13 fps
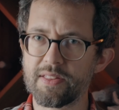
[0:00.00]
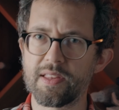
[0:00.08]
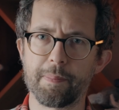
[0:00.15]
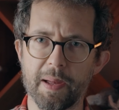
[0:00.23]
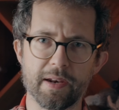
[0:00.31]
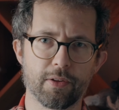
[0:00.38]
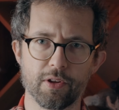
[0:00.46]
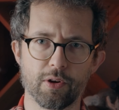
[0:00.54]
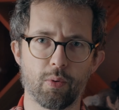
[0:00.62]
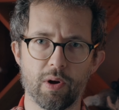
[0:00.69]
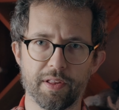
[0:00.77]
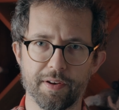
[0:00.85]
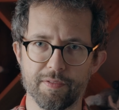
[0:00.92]
depending on the
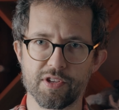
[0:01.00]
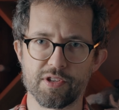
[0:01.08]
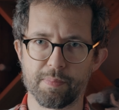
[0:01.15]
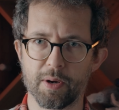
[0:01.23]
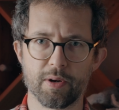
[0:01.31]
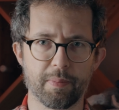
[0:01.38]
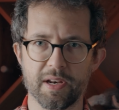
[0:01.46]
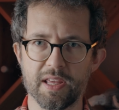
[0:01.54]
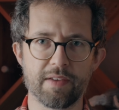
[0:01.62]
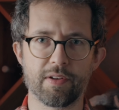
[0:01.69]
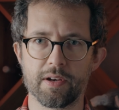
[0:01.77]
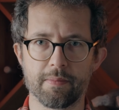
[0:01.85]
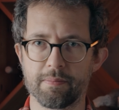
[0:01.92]
quality of the spirit, but
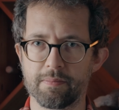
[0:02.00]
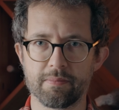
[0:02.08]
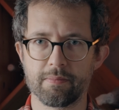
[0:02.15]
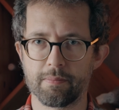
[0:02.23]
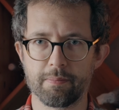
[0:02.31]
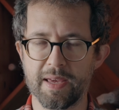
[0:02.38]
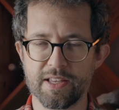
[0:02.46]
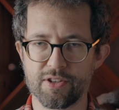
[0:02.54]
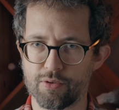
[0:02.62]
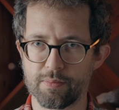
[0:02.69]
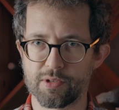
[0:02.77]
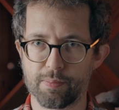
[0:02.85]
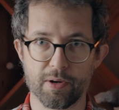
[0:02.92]
even
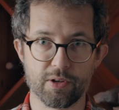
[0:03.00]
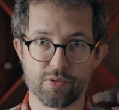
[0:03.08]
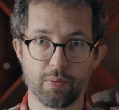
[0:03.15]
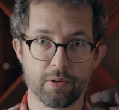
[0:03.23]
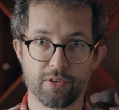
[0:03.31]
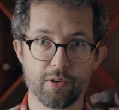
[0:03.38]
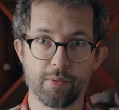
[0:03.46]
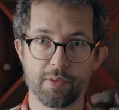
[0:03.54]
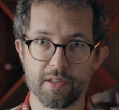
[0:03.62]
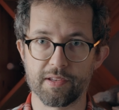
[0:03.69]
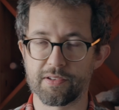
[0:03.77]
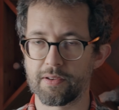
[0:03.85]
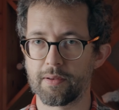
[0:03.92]
mainstream spirits will do
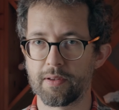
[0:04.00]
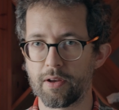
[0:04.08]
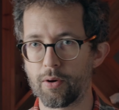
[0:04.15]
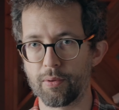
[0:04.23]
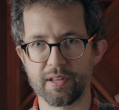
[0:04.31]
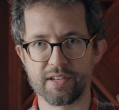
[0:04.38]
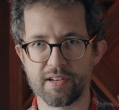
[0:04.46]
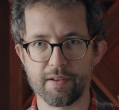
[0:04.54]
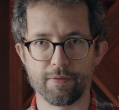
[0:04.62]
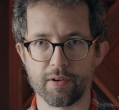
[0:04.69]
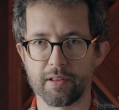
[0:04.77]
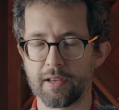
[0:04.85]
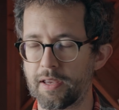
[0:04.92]
this, only
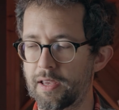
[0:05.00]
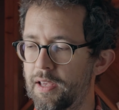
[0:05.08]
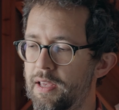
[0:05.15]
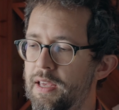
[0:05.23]
differently.